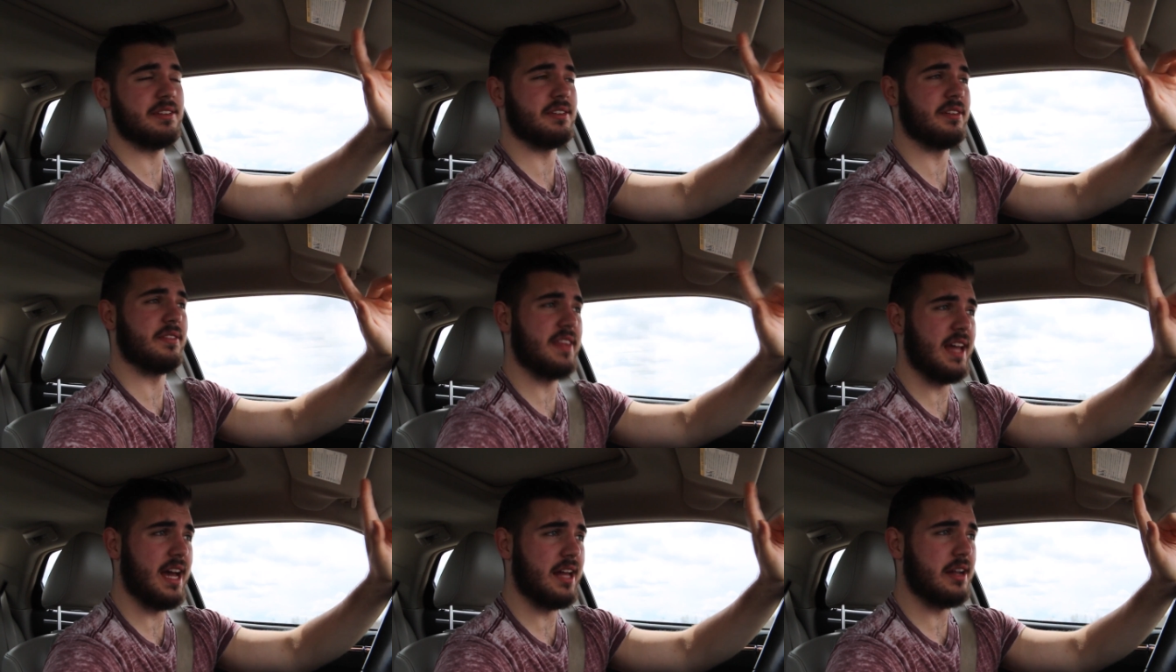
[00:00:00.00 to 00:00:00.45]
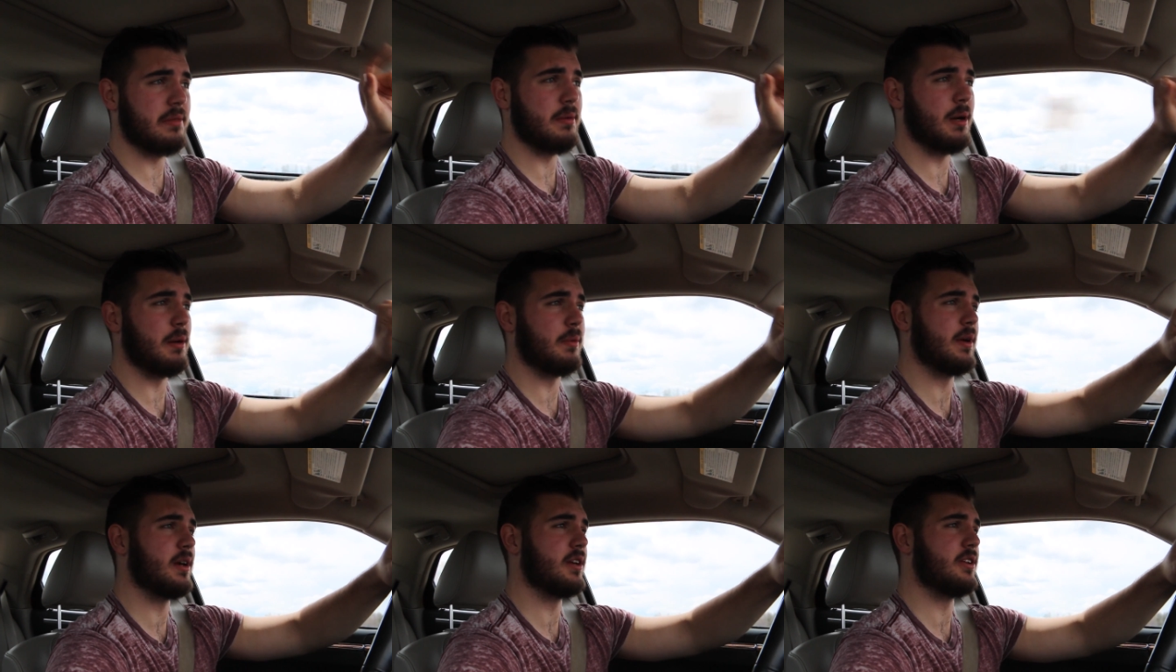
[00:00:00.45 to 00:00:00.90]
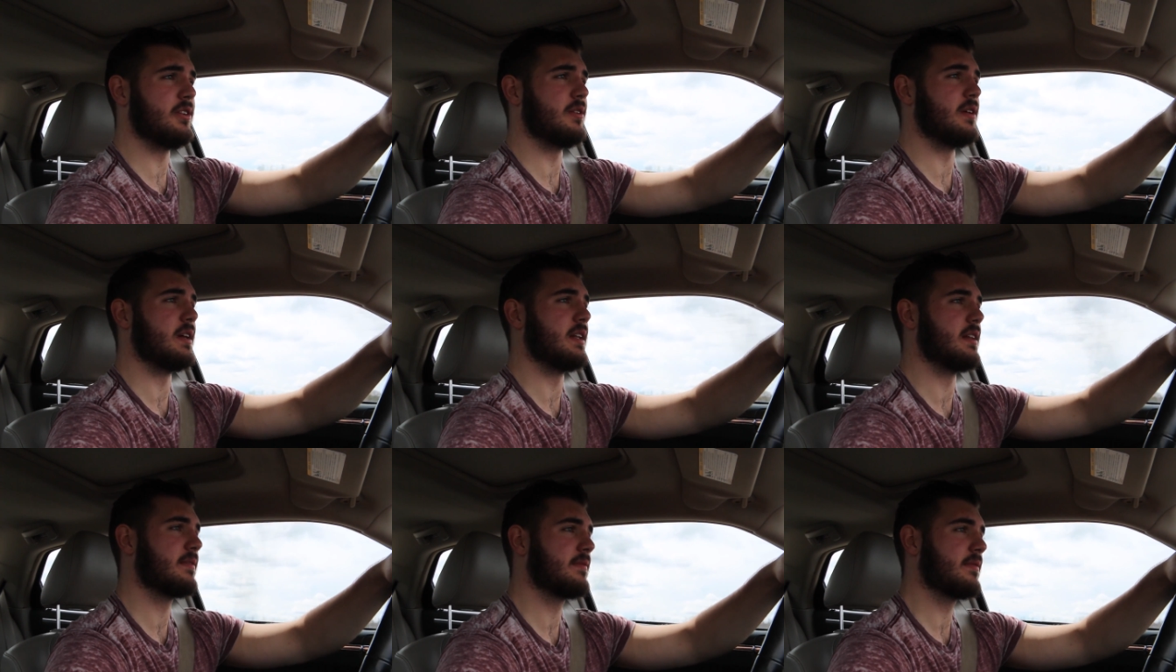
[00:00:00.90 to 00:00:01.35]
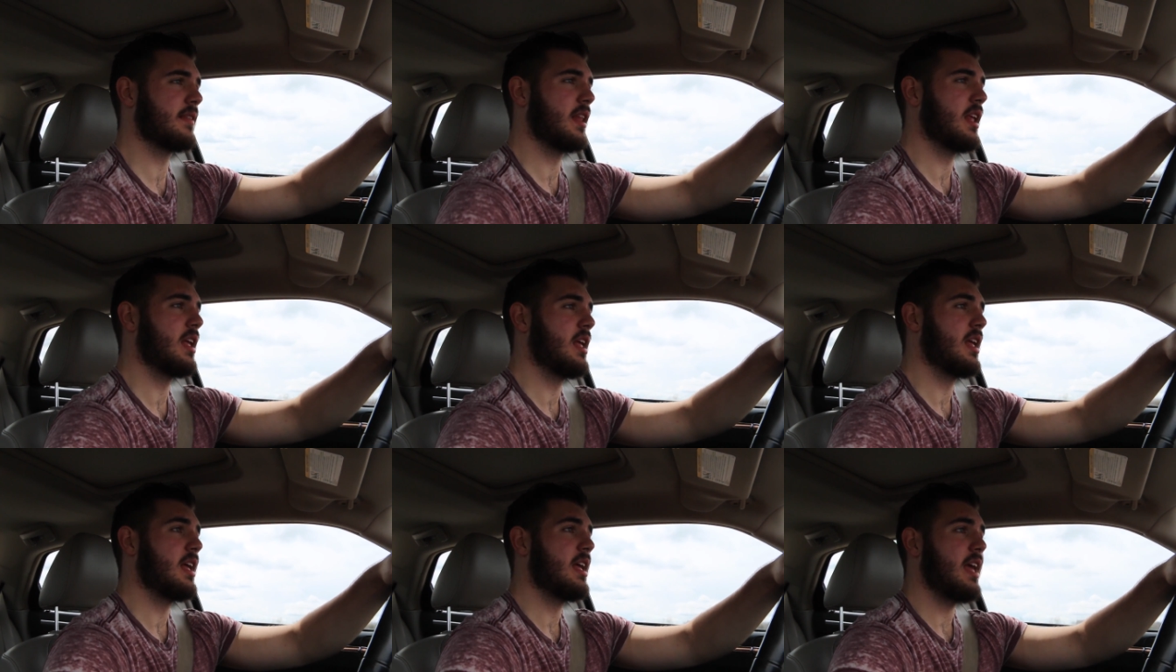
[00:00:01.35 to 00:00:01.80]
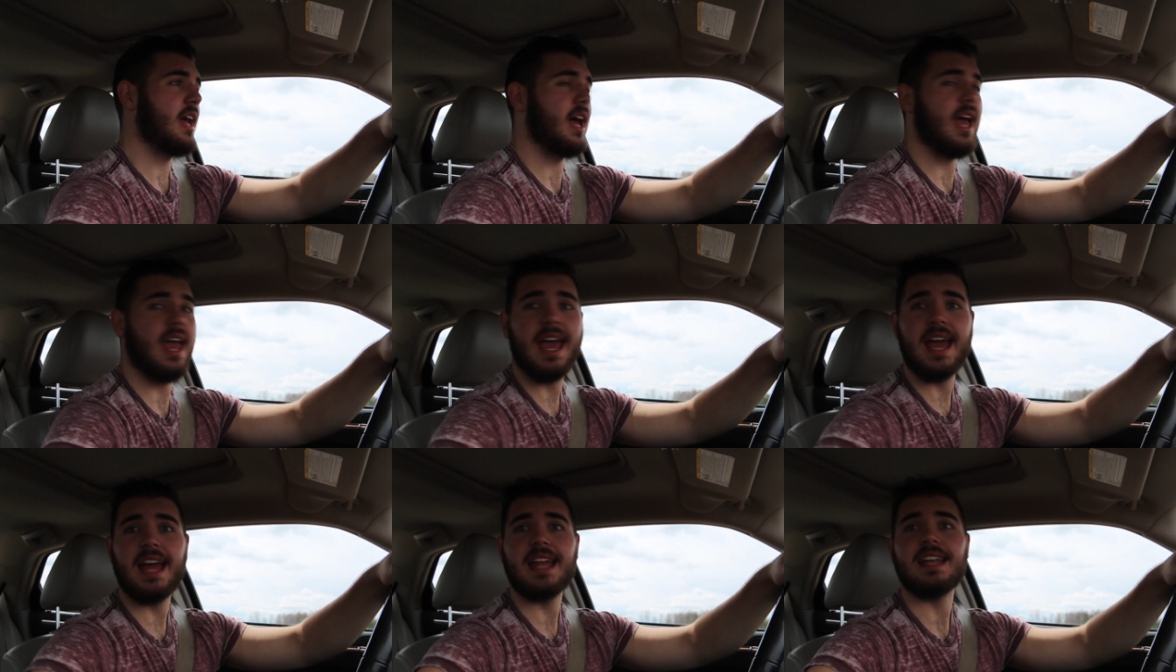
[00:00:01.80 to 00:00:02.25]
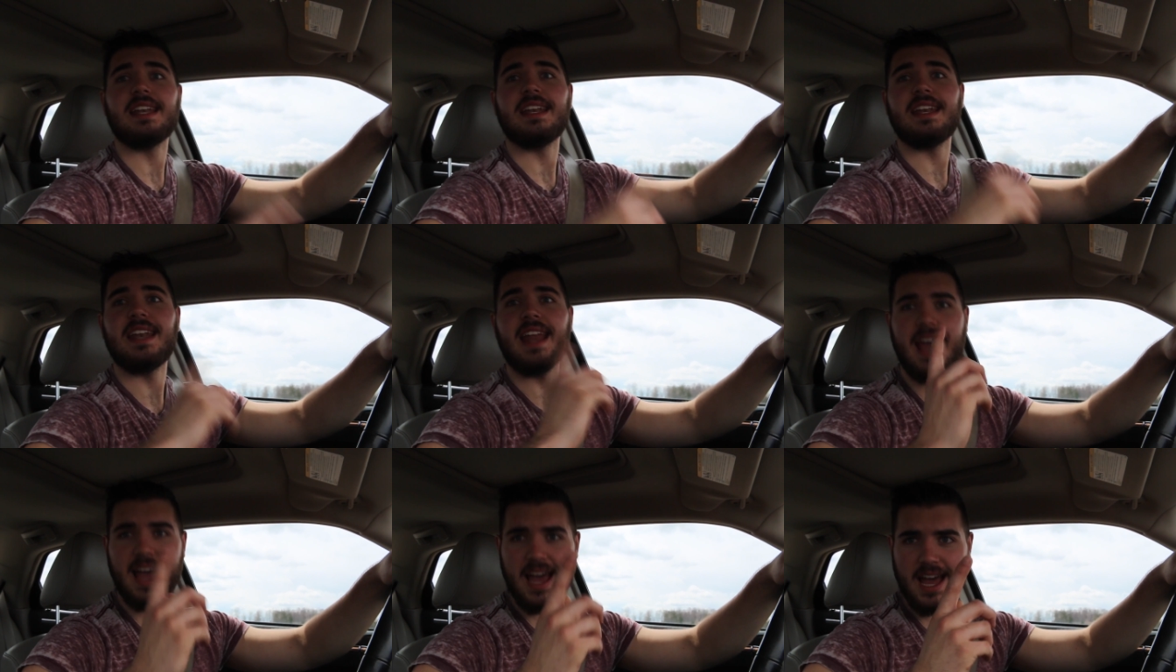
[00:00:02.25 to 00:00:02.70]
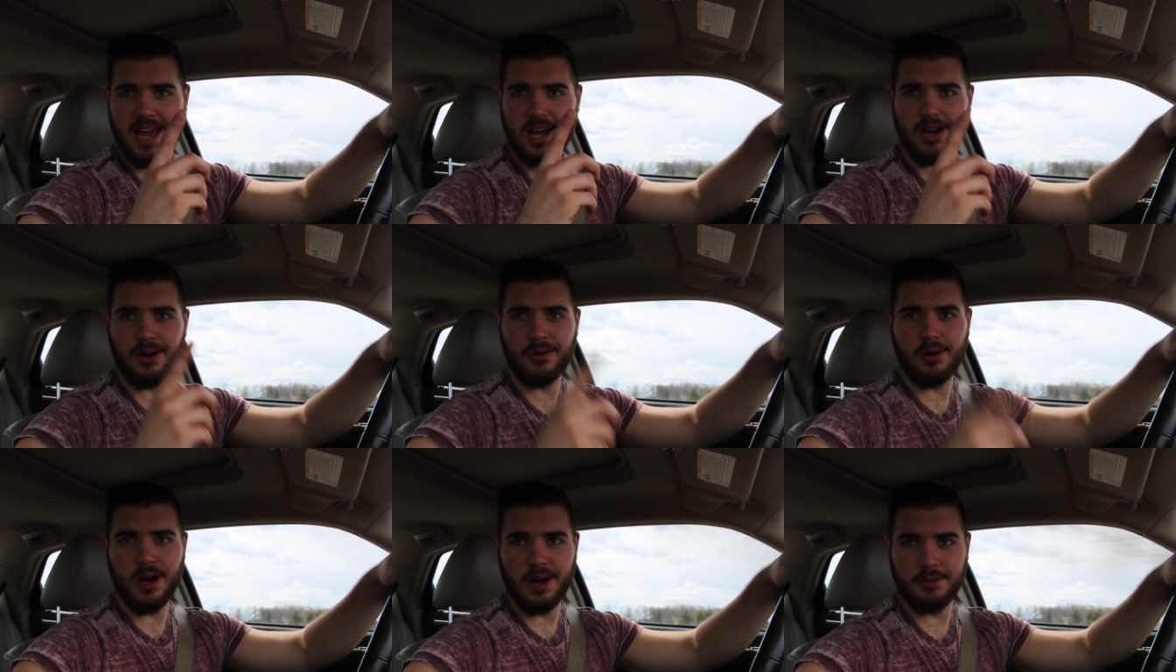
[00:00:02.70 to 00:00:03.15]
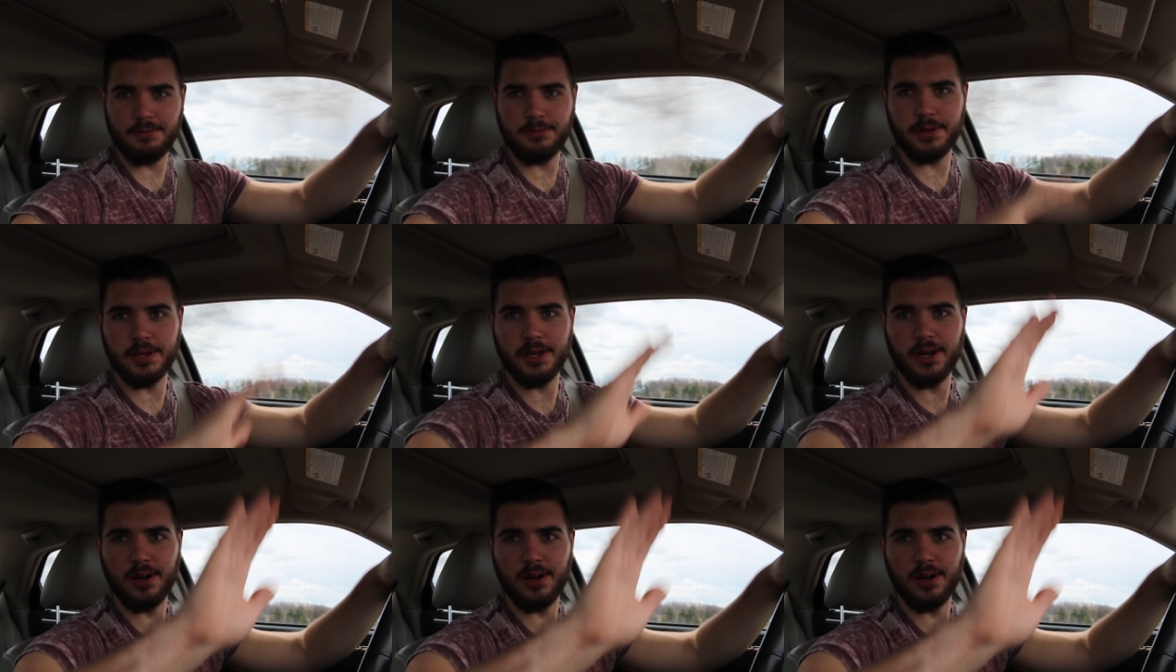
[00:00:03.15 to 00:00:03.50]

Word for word: So that is what we were doing. And now off we